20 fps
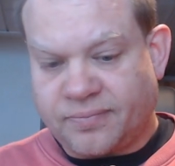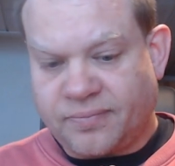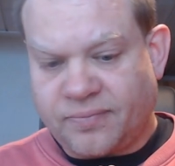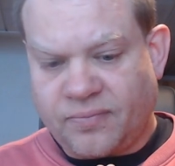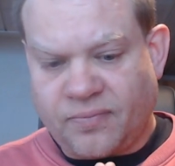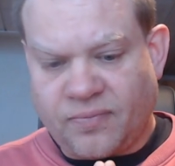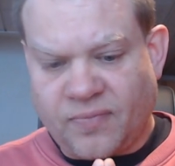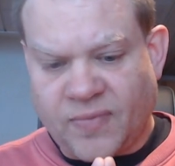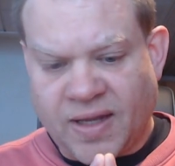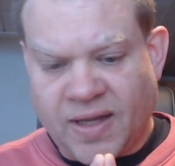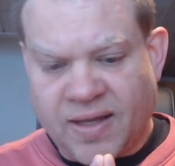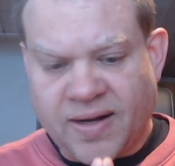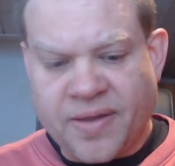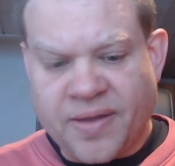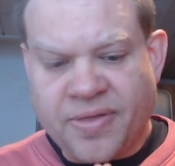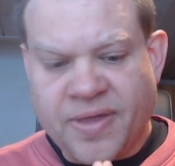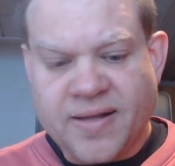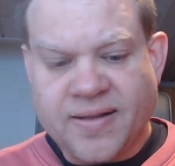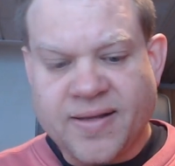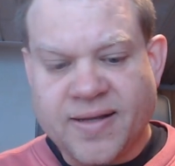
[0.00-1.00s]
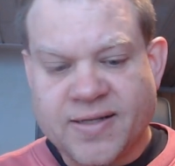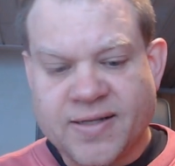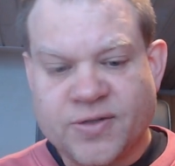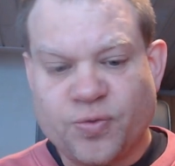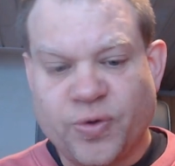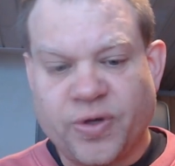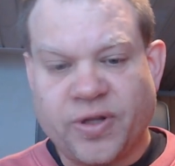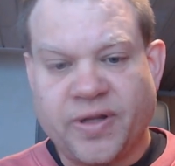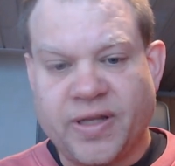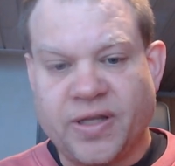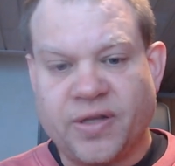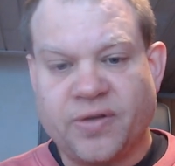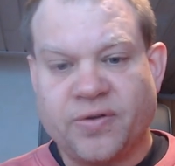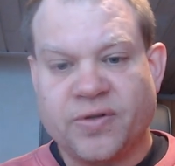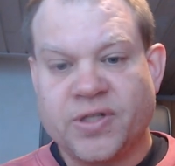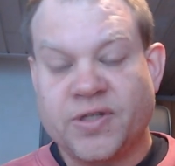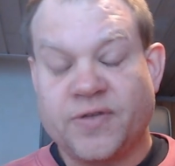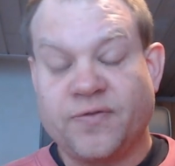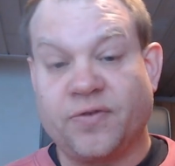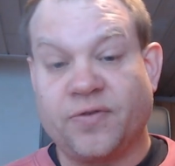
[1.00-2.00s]
And I think that's really
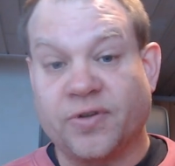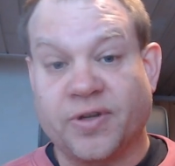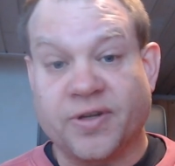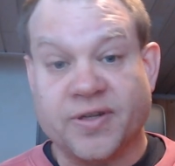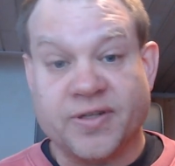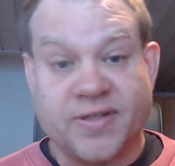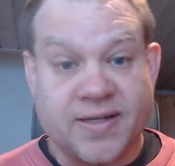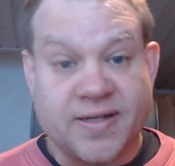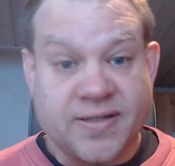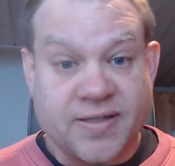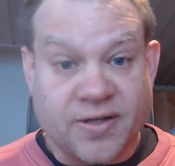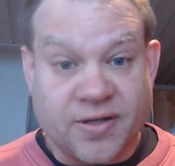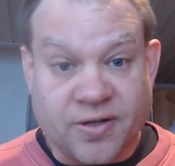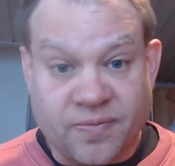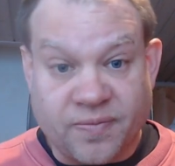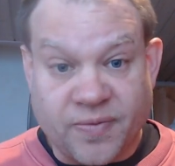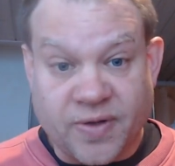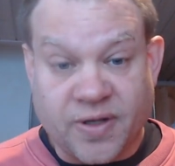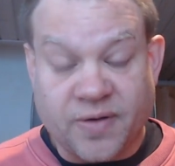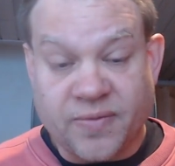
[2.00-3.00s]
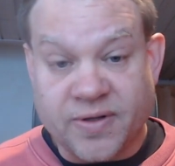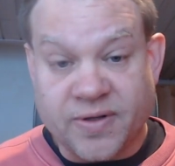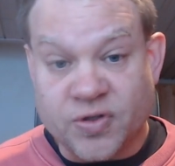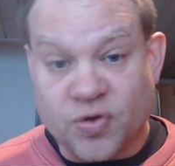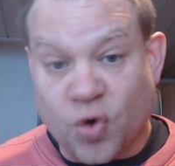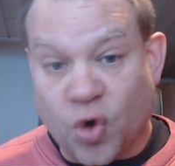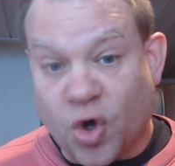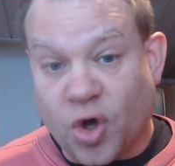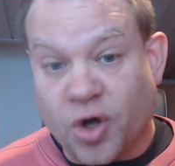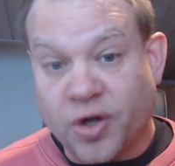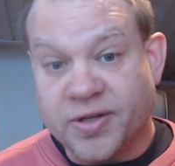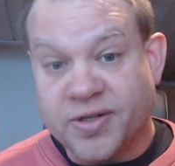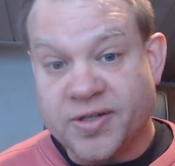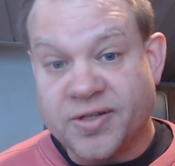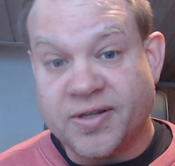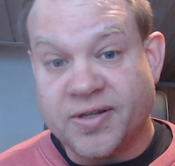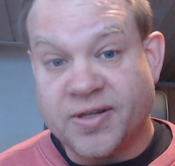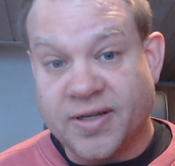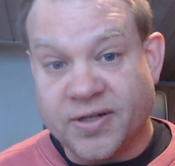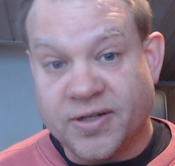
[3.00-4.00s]
useful because that's a commitment to honesty
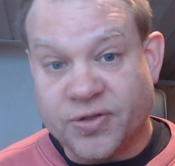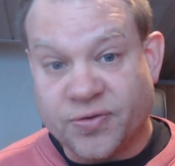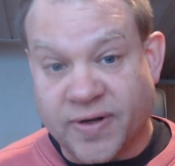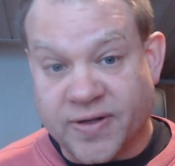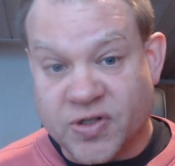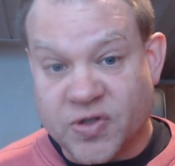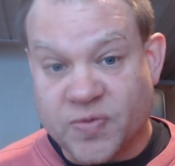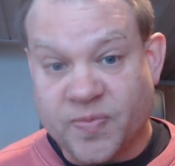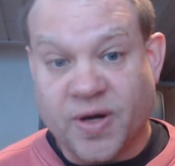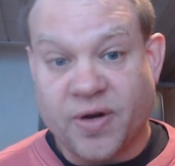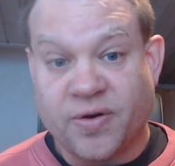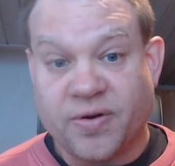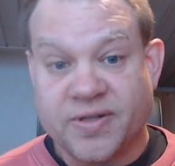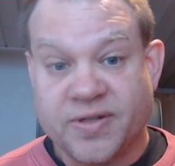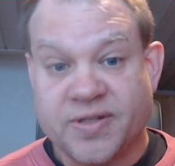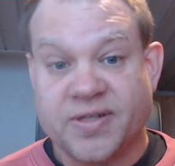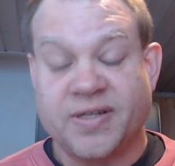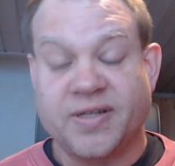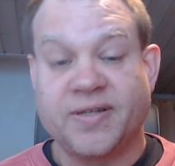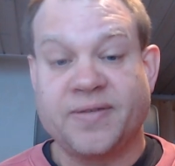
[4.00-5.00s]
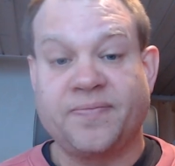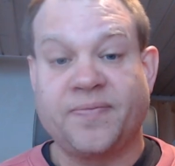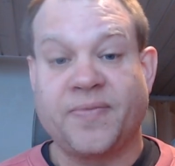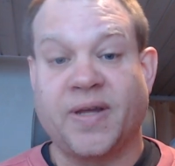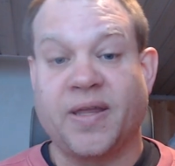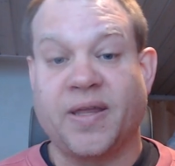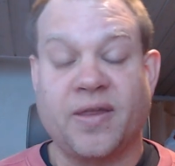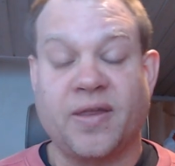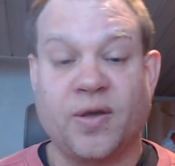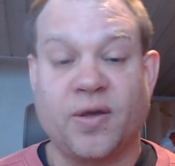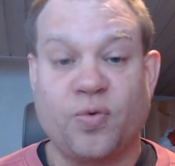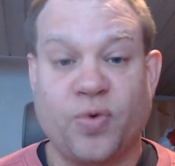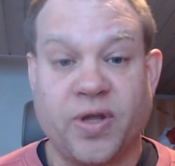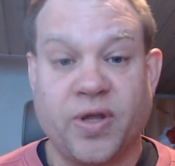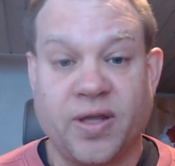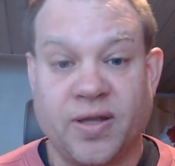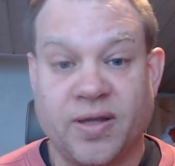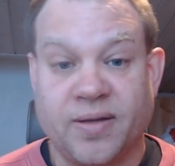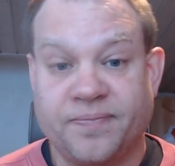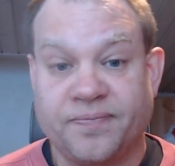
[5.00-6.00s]
and transparency. I think we,
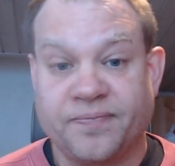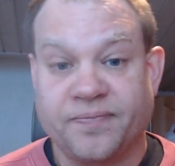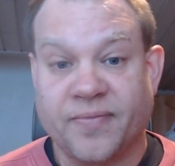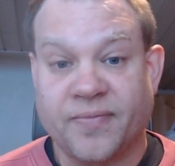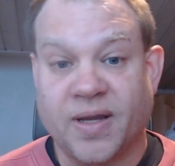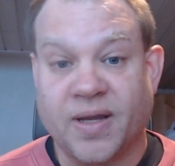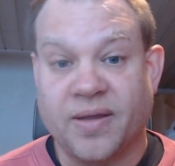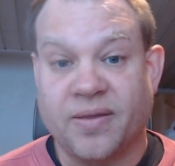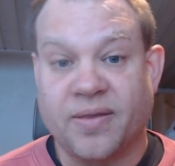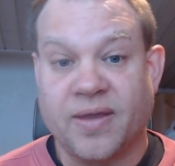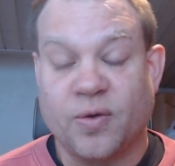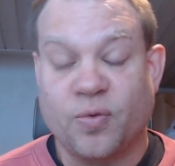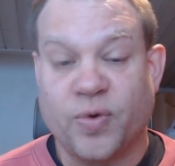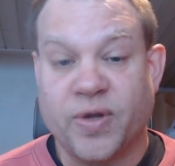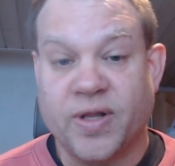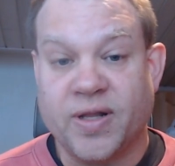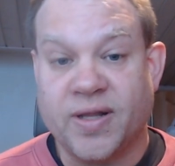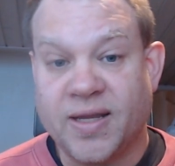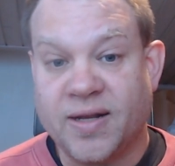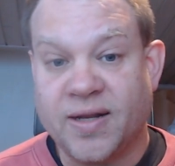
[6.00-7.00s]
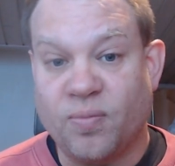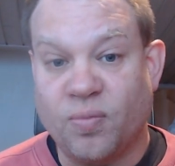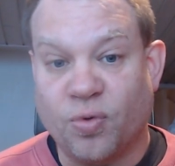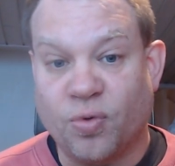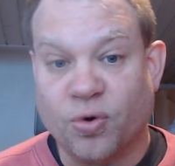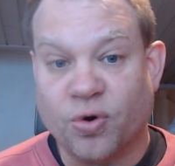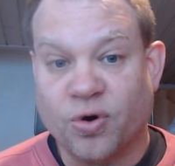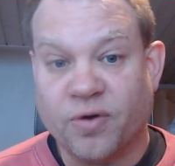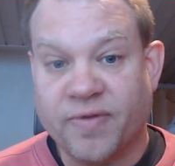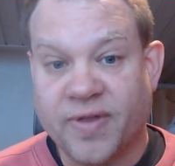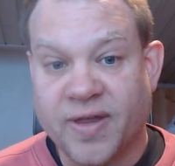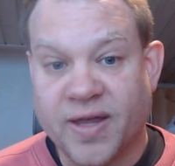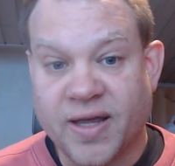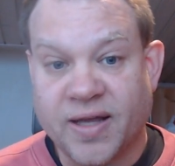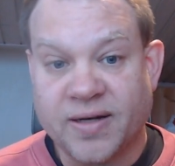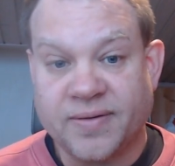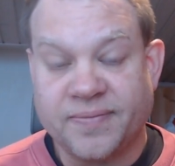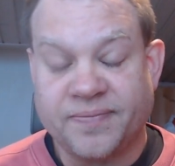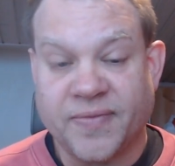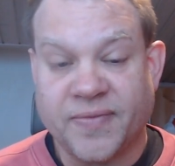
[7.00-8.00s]
I think we need more of that
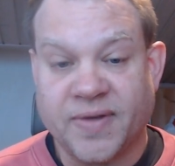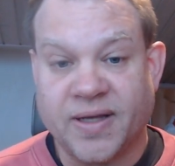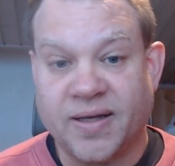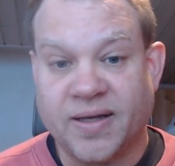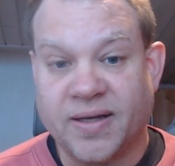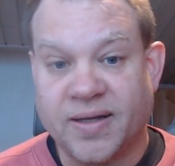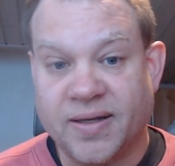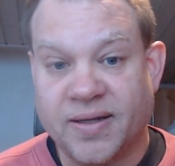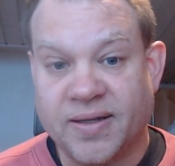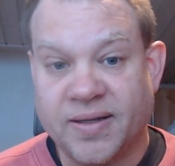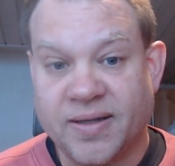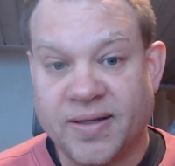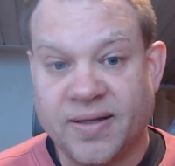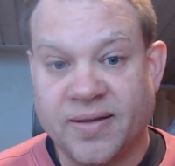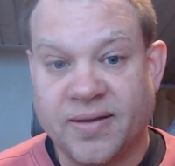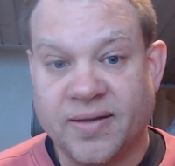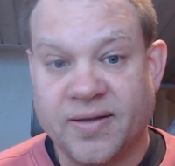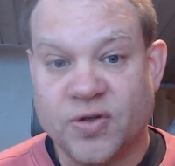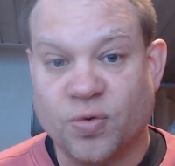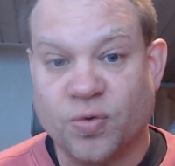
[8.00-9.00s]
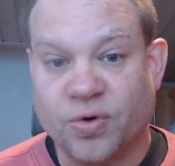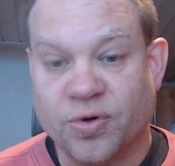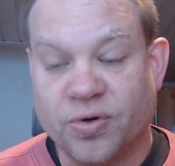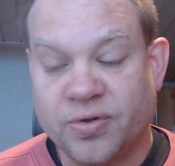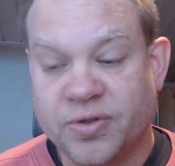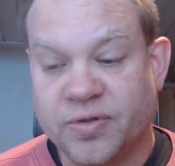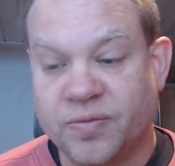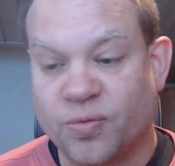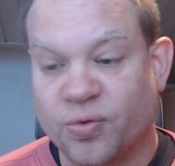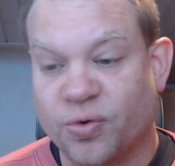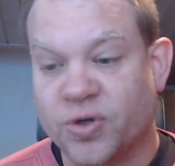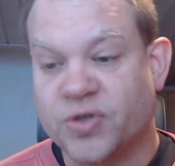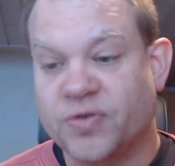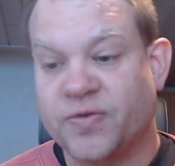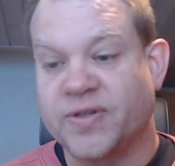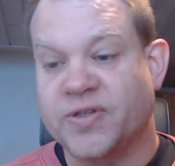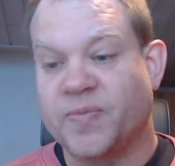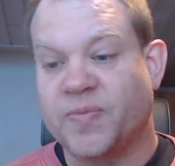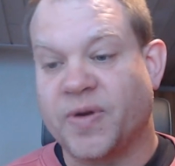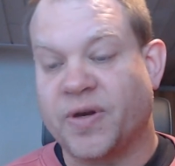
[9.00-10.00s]
uh, in this world, more
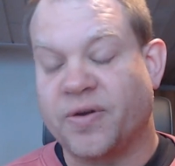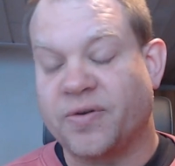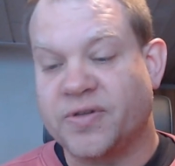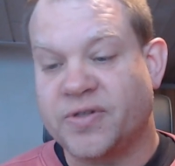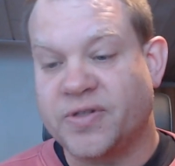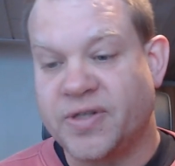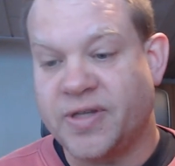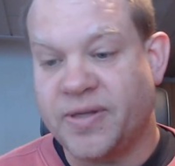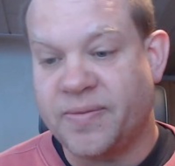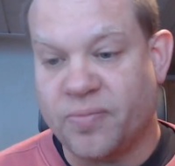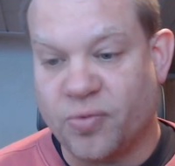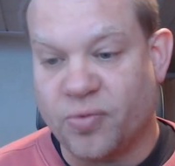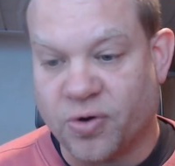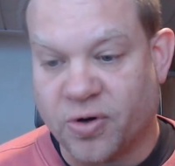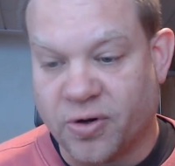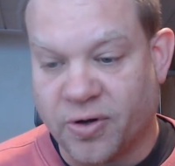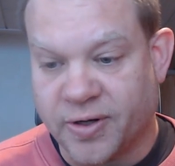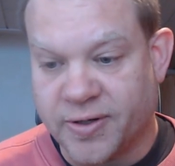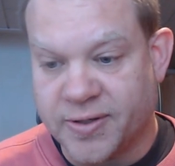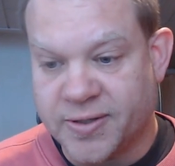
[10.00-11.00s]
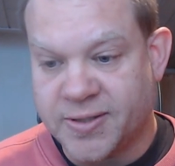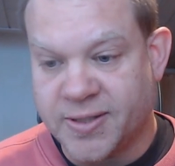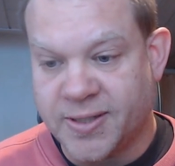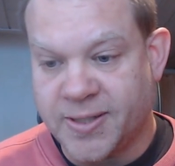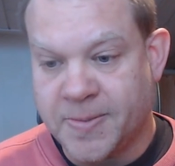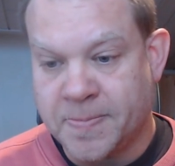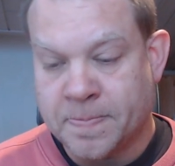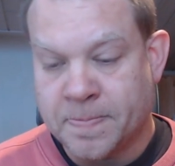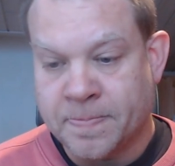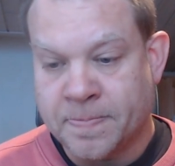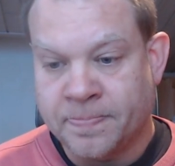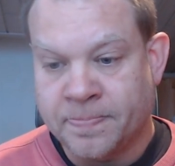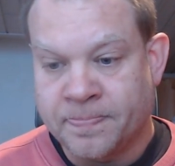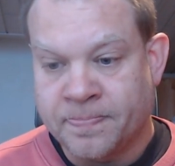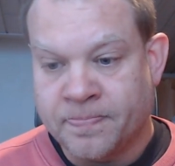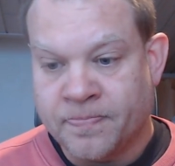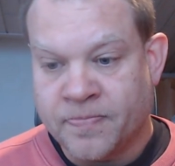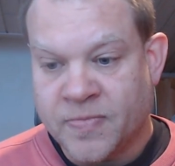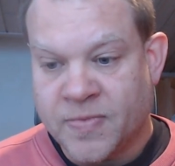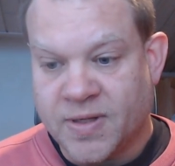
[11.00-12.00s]
transparency, more honesty.
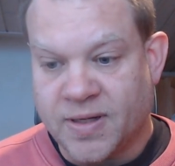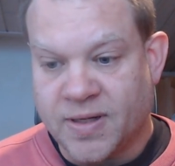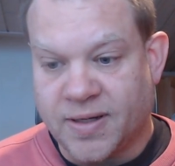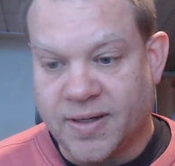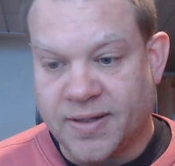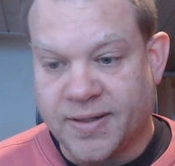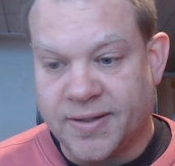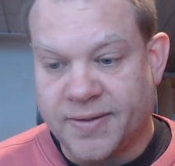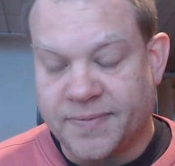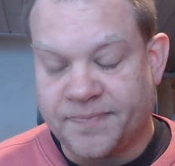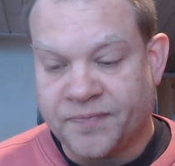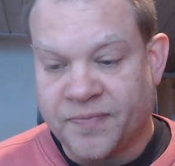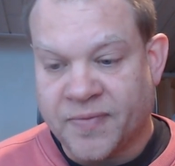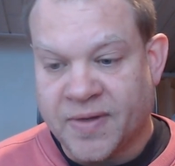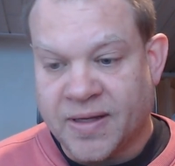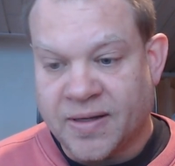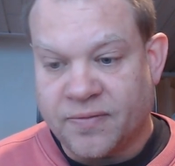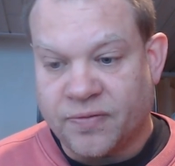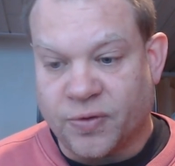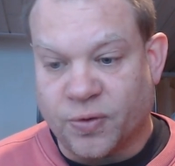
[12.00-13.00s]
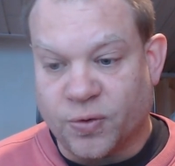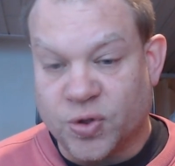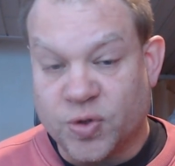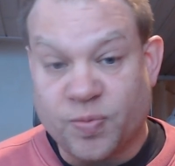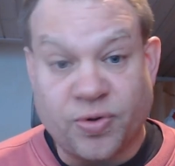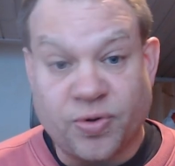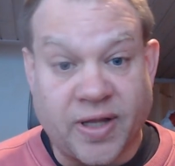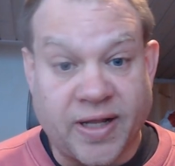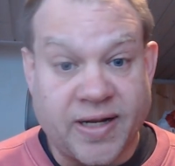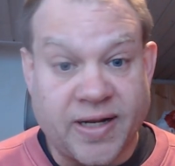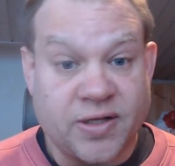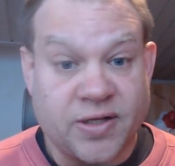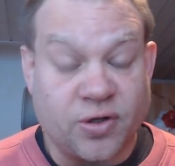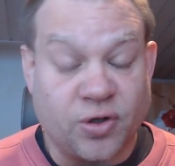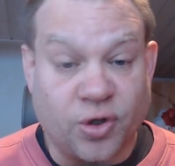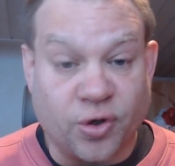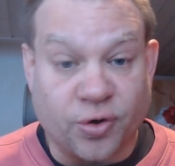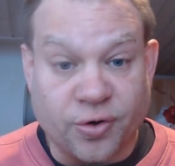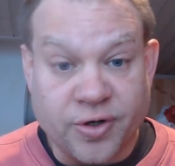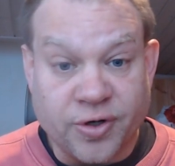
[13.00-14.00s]
Uh, there's plenty to
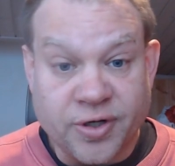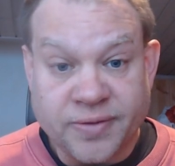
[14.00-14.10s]
learn,